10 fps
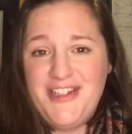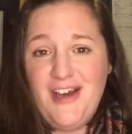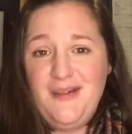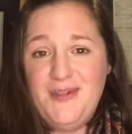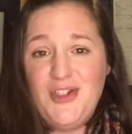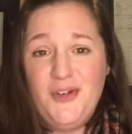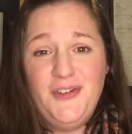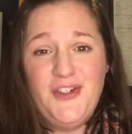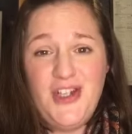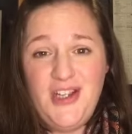I'm a
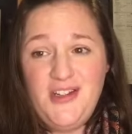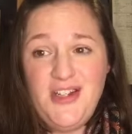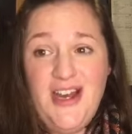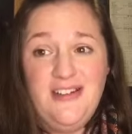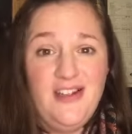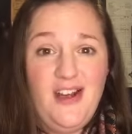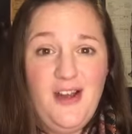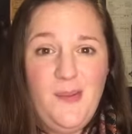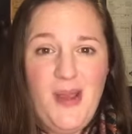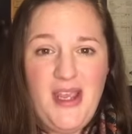geologist and I
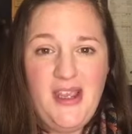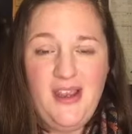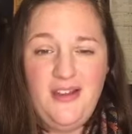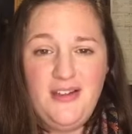like baking,